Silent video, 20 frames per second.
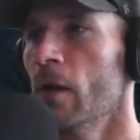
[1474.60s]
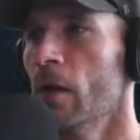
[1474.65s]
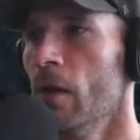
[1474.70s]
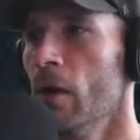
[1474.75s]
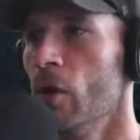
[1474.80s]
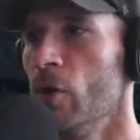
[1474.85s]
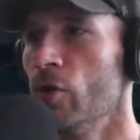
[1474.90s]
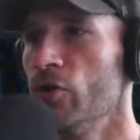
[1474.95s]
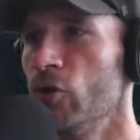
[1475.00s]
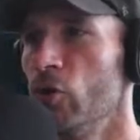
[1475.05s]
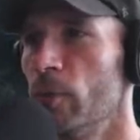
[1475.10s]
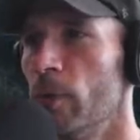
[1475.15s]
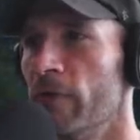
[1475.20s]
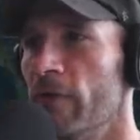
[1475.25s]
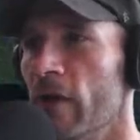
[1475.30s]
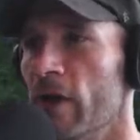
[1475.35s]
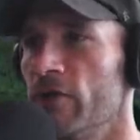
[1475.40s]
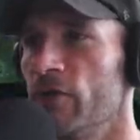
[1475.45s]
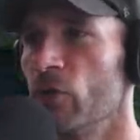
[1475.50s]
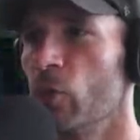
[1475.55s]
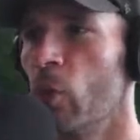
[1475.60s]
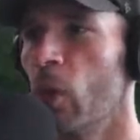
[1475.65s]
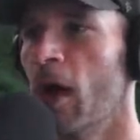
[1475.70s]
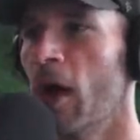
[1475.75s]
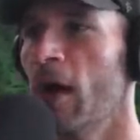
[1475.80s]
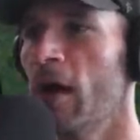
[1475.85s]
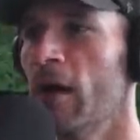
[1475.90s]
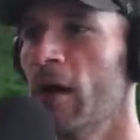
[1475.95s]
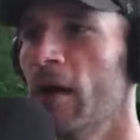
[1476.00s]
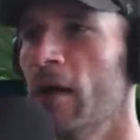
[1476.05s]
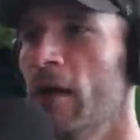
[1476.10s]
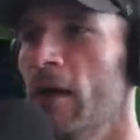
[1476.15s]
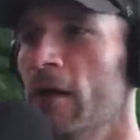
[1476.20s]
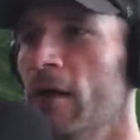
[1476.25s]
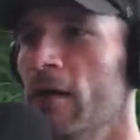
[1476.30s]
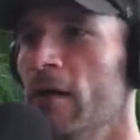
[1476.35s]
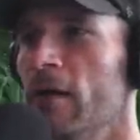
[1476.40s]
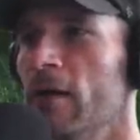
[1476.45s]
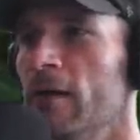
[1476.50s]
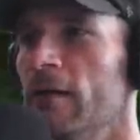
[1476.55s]
Oh, Supervisor
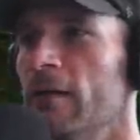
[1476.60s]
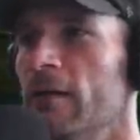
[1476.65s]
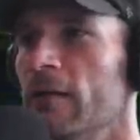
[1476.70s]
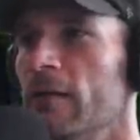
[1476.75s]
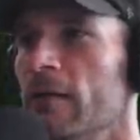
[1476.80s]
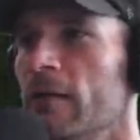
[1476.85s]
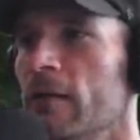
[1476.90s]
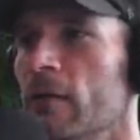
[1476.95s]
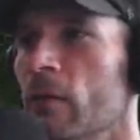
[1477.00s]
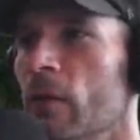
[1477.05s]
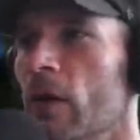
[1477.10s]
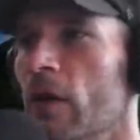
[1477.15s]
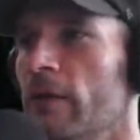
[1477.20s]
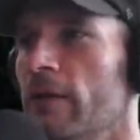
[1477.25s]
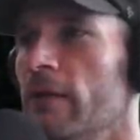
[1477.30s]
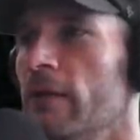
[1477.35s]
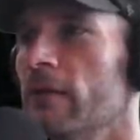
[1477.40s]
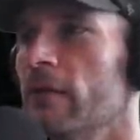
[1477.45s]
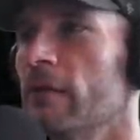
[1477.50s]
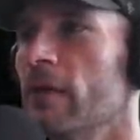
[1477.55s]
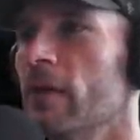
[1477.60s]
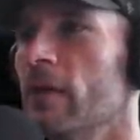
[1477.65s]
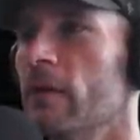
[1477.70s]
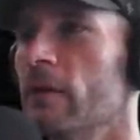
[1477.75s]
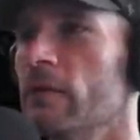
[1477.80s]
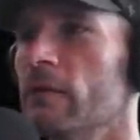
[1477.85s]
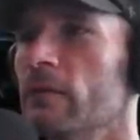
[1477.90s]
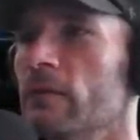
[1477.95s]
White! What? No!